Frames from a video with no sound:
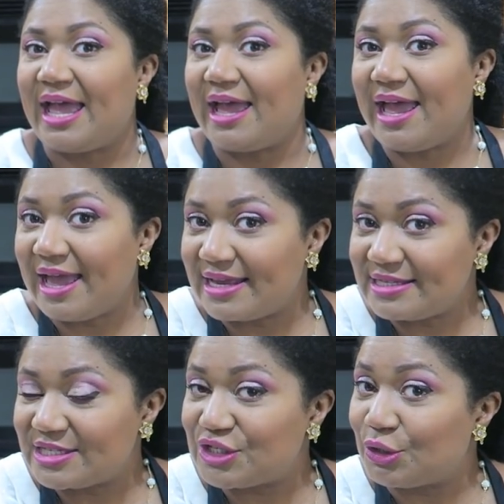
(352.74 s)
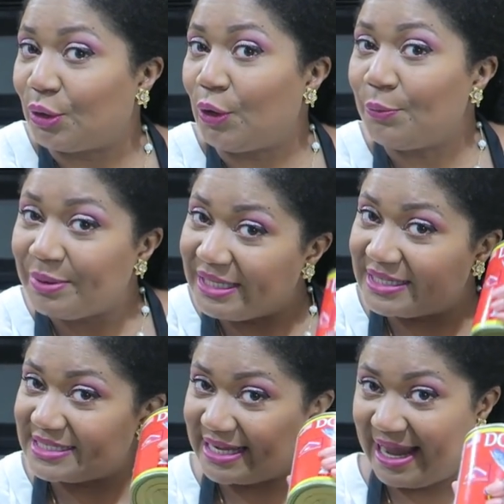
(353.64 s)
And to
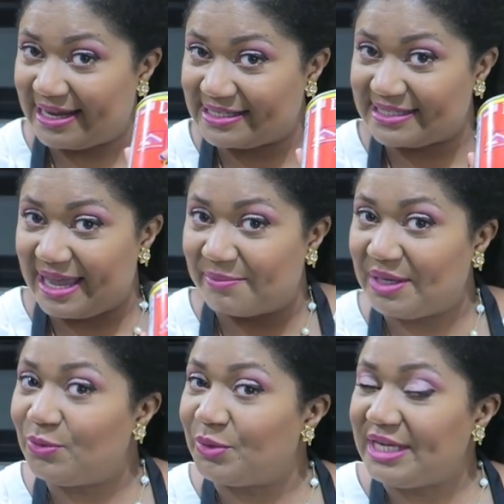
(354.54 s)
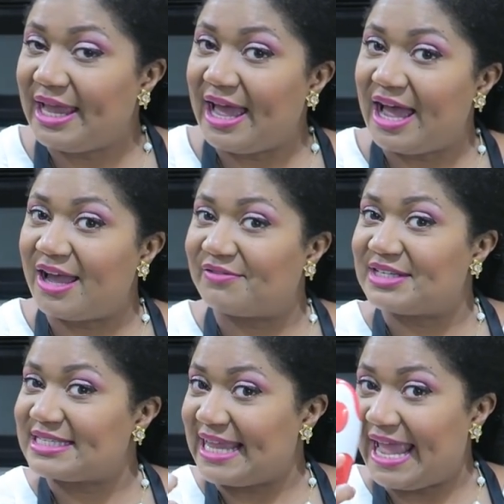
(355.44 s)
open this canned salmon, we
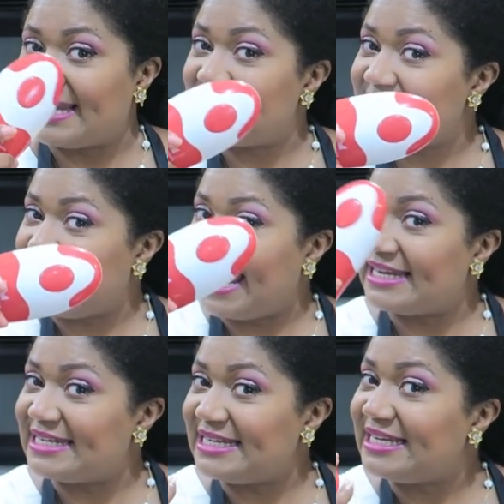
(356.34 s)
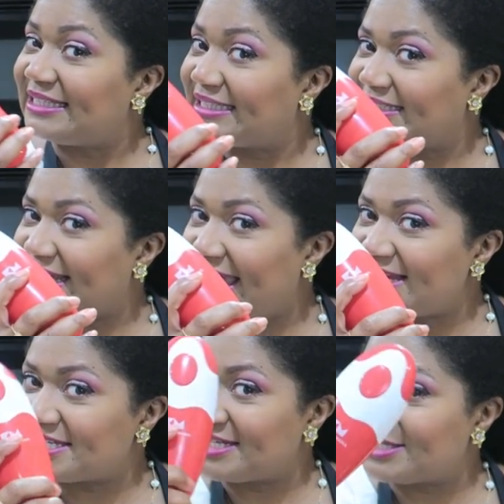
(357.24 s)
have this handy dandy little
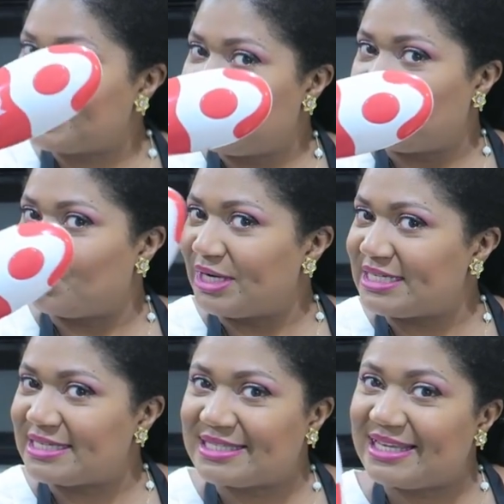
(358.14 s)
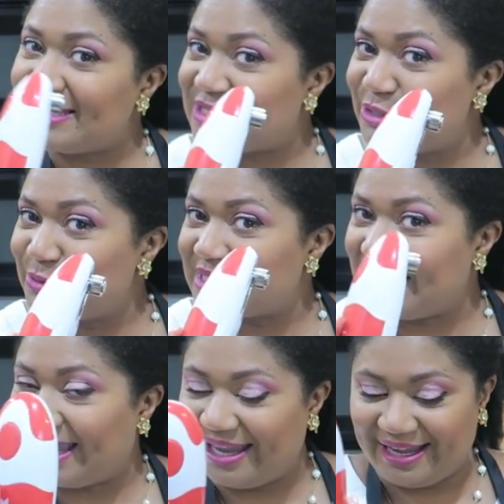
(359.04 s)
gadget. What is this, you
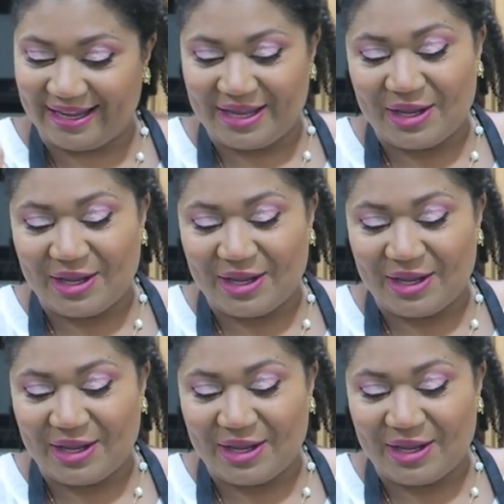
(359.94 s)
say?